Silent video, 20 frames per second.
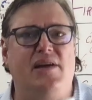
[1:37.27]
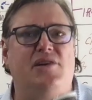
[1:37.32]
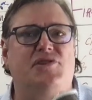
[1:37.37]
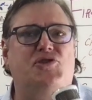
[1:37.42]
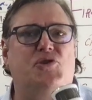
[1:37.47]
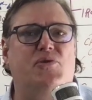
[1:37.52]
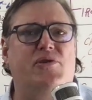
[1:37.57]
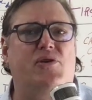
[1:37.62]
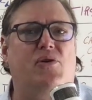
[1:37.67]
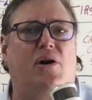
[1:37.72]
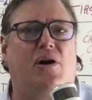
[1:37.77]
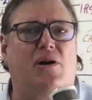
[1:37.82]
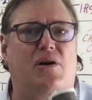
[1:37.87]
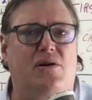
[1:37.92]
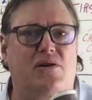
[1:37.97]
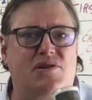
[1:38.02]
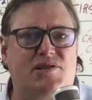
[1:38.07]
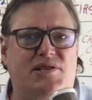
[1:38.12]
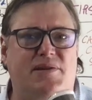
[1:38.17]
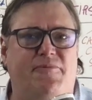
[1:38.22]
So there
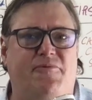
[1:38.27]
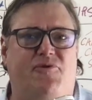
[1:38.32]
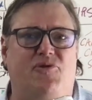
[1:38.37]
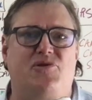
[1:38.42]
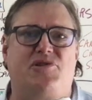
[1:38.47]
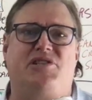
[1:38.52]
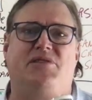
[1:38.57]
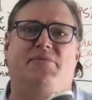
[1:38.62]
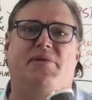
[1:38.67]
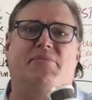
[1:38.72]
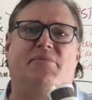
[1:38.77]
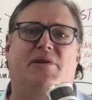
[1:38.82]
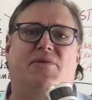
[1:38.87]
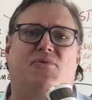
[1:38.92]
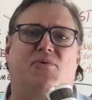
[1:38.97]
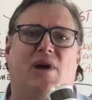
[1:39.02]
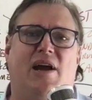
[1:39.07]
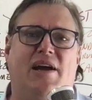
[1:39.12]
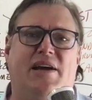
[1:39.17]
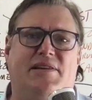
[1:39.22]
are some First Amendment
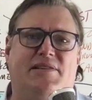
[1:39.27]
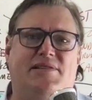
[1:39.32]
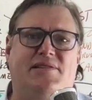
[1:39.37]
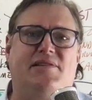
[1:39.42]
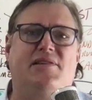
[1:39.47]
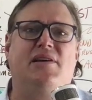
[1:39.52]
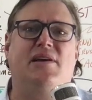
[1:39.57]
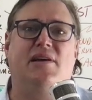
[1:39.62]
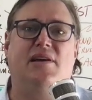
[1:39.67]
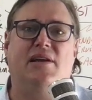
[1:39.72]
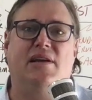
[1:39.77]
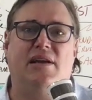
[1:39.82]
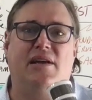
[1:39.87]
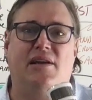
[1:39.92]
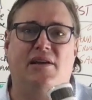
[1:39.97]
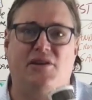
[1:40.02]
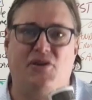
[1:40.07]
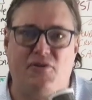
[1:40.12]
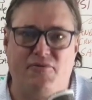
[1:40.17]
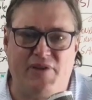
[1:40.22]
rights
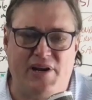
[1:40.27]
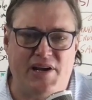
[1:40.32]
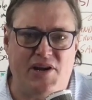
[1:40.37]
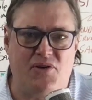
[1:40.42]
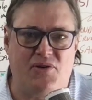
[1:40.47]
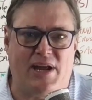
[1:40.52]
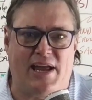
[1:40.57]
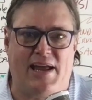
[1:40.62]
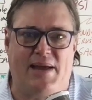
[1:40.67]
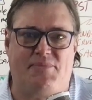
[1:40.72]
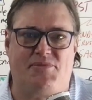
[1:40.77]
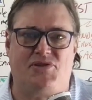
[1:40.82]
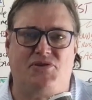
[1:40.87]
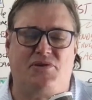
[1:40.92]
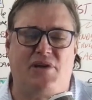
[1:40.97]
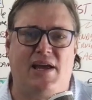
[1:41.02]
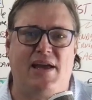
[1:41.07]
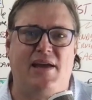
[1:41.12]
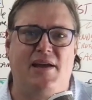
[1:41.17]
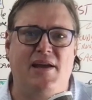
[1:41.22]
in your video games,
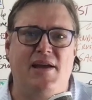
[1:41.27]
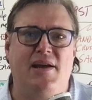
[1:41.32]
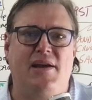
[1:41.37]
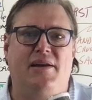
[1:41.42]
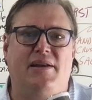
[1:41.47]
okay?